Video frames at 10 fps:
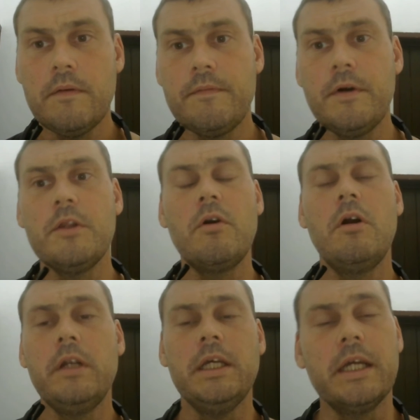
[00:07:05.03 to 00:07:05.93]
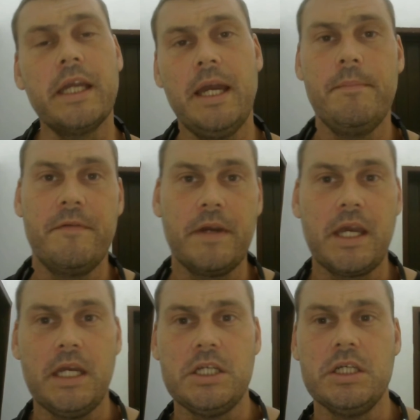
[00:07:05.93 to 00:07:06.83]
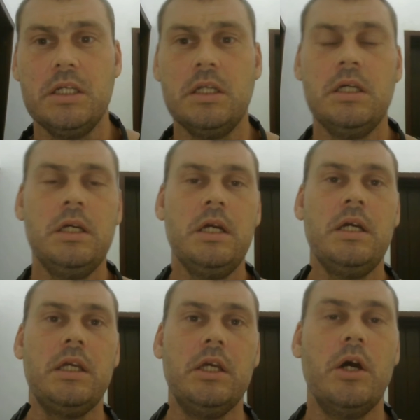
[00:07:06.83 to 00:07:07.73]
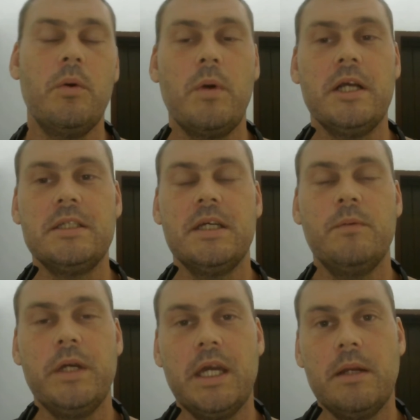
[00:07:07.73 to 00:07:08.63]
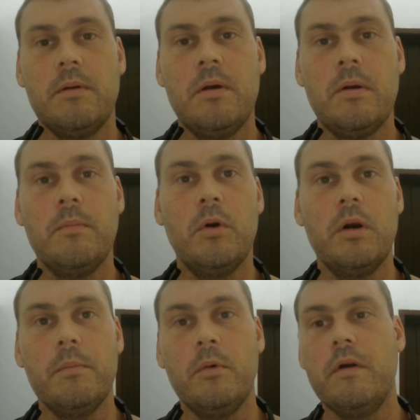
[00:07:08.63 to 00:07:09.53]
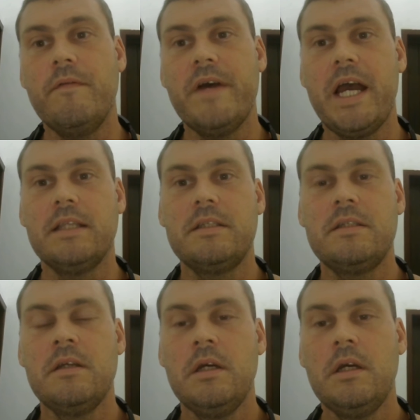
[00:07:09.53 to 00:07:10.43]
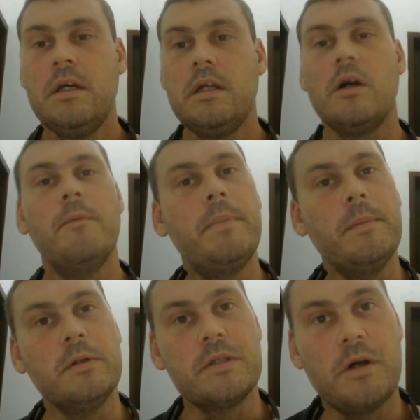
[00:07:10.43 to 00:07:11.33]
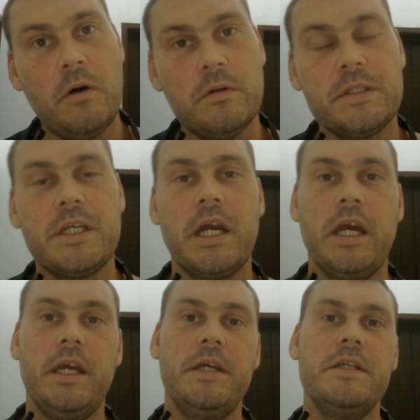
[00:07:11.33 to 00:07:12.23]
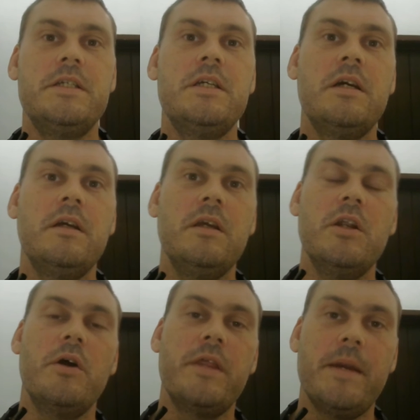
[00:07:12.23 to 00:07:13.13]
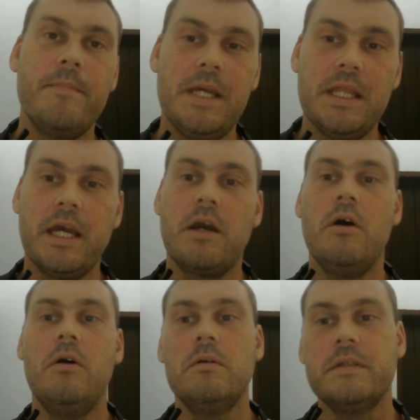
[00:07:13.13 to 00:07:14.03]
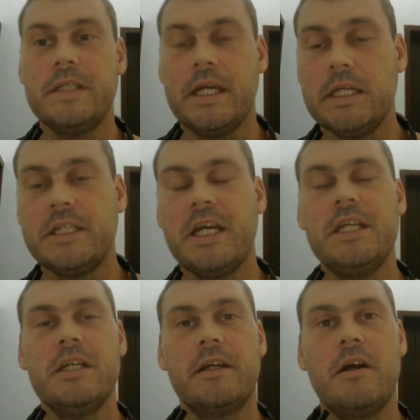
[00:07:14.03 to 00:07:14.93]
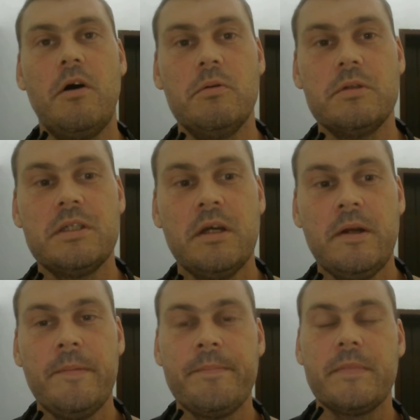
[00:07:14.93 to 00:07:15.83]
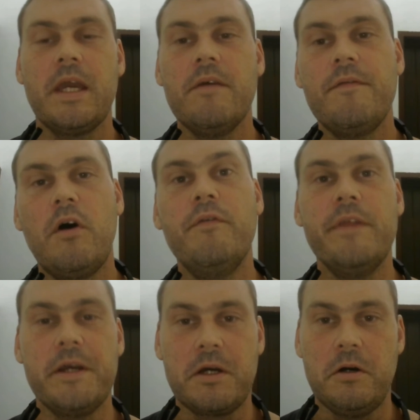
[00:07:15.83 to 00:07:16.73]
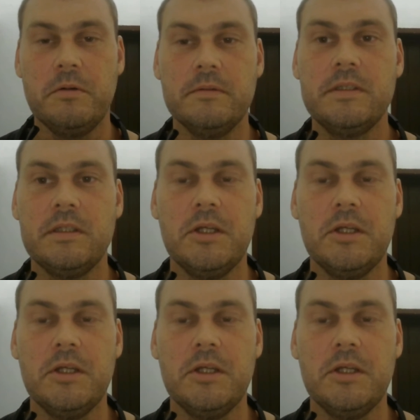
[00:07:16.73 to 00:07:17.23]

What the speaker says: Further on in the gamification, as I said, we get more and more advanced. People's goals change. They meet their goals, they change their goals, they evolve their goals.